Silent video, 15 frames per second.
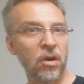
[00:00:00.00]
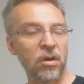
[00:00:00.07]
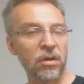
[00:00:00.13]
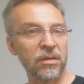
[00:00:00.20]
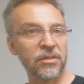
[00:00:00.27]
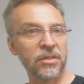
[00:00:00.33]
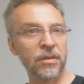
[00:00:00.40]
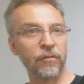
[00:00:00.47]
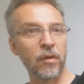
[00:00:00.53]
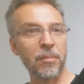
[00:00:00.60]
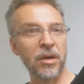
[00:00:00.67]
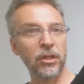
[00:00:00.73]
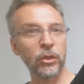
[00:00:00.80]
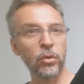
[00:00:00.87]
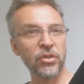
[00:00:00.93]
cards
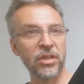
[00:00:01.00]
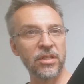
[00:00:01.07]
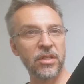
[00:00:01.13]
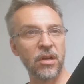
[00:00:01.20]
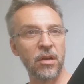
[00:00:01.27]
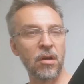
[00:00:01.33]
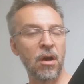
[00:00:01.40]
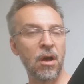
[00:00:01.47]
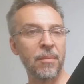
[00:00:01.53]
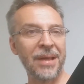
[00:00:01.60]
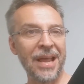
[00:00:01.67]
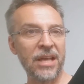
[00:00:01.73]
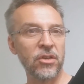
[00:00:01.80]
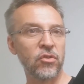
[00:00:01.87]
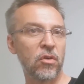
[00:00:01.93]
from ellusionist.com
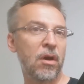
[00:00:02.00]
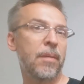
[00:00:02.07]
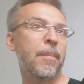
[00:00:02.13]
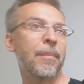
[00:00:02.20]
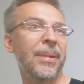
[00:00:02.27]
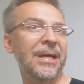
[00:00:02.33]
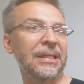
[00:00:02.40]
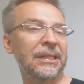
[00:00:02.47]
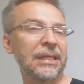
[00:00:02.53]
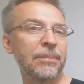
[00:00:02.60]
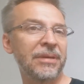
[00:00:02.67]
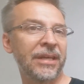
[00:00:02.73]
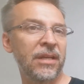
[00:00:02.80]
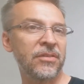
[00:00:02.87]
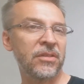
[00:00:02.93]
and drawn by Lee
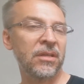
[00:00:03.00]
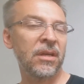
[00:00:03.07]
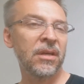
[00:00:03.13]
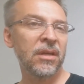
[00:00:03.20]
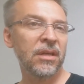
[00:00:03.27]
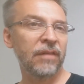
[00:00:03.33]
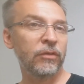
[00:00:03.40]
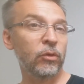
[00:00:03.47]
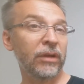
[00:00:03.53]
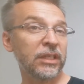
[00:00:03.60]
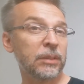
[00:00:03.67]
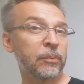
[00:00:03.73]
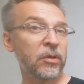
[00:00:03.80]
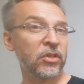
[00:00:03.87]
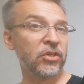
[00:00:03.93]
Mackenzie. If you'd like
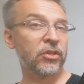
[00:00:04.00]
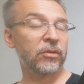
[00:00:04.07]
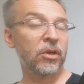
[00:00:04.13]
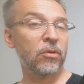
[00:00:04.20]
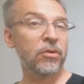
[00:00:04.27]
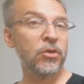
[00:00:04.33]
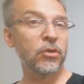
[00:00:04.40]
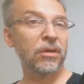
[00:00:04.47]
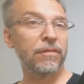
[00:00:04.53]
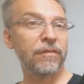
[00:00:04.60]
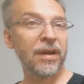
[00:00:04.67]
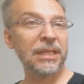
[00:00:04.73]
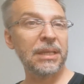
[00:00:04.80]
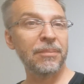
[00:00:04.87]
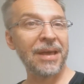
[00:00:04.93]
to purchase your own, you can
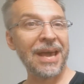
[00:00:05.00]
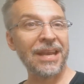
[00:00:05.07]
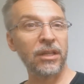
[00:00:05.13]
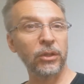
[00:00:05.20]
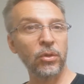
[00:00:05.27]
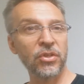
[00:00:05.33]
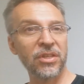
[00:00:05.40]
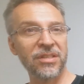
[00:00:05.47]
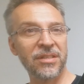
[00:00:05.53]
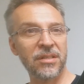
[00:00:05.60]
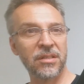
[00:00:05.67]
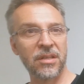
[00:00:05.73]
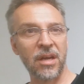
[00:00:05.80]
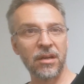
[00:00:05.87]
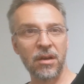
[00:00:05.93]
find them at
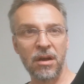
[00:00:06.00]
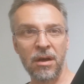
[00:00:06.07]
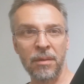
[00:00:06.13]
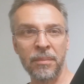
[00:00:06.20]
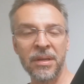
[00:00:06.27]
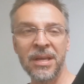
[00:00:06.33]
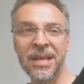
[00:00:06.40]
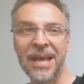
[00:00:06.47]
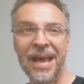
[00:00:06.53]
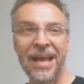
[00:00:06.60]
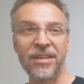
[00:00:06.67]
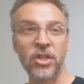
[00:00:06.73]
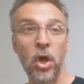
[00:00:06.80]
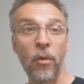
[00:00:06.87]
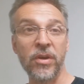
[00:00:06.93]
ellusionist.com.
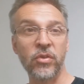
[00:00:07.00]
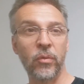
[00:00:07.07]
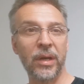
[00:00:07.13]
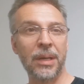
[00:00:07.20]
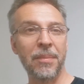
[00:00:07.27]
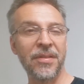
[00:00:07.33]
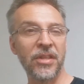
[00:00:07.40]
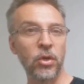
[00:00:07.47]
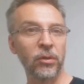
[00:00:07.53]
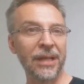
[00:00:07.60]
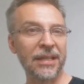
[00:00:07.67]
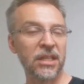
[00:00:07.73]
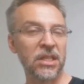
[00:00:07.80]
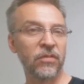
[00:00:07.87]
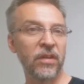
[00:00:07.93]
As always, I recommend that you
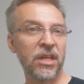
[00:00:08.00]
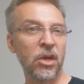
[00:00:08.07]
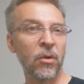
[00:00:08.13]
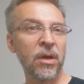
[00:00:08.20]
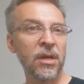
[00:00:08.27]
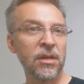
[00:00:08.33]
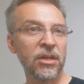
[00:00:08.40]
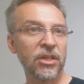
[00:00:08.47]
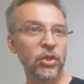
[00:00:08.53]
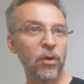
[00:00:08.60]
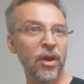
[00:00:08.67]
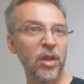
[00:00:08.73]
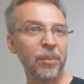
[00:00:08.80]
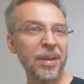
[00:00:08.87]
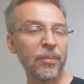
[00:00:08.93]
like this video just so
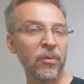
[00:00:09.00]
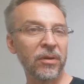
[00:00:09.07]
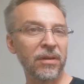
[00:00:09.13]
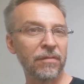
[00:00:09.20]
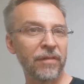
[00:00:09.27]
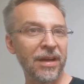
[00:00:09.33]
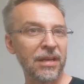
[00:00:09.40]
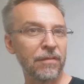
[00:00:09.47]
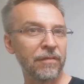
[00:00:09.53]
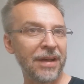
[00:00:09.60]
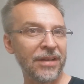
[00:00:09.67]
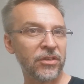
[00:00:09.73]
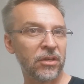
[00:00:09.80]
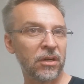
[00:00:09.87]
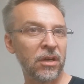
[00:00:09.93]
other people can find it
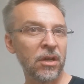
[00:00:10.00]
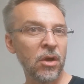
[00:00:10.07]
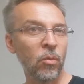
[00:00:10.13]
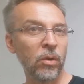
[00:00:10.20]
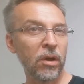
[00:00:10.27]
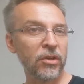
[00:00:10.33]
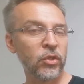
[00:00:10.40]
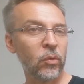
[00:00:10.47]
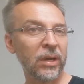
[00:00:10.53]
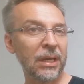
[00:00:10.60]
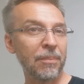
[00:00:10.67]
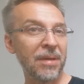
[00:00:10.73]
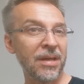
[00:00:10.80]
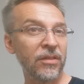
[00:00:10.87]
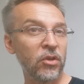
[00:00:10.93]
faster. We also
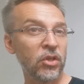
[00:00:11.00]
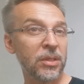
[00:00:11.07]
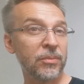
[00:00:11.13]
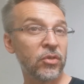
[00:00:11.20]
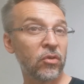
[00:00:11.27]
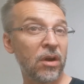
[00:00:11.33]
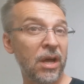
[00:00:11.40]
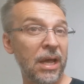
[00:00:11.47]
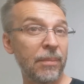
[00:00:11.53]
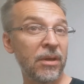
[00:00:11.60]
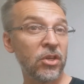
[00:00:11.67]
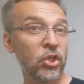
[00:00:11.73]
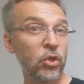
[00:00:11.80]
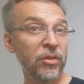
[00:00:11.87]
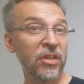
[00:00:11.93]
recommend that you
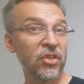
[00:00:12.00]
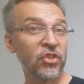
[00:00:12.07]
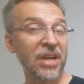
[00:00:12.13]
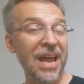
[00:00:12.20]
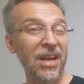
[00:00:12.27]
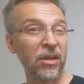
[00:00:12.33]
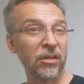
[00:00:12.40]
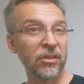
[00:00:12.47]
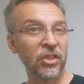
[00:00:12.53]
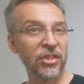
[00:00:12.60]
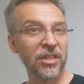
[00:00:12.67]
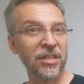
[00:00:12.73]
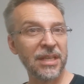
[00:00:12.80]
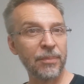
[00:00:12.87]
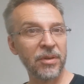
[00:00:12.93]
subscribe to this channel
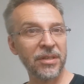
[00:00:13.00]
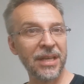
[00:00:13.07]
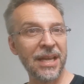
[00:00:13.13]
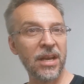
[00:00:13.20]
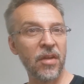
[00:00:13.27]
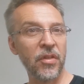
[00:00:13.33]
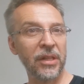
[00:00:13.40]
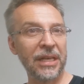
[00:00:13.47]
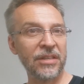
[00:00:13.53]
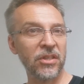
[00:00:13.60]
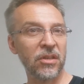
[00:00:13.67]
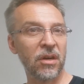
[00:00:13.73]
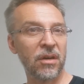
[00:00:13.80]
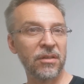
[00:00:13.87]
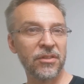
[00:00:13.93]
just to stay up to date on the latest
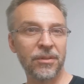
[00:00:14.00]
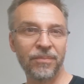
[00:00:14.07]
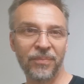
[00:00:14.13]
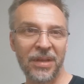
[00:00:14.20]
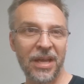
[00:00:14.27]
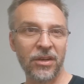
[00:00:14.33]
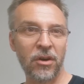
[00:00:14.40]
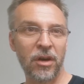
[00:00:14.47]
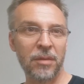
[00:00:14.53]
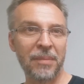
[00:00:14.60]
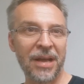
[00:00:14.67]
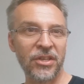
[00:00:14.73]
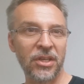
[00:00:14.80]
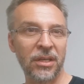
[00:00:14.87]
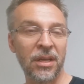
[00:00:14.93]
in cards and card
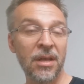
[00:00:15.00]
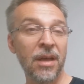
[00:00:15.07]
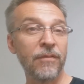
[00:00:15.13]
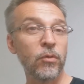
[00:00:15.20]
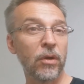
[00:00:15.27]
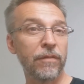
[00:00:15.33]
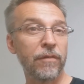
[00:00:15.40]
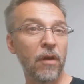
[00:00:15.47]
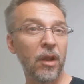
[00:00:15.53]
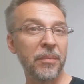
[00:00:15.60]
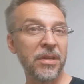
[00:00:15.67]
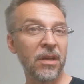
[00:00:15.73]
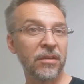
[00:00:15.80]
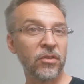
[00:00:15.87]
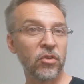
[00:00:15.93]
magic. If you want to follow
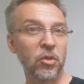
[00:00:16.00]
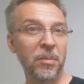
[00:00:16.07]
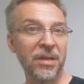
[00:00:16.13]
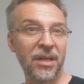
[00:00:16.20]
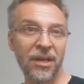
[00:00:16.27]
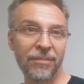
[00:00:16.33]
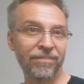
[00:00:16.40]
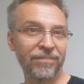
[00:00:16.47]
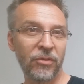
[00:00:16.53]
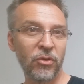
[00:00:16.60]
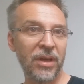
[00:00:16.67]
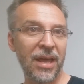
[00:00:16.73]
me on social media, you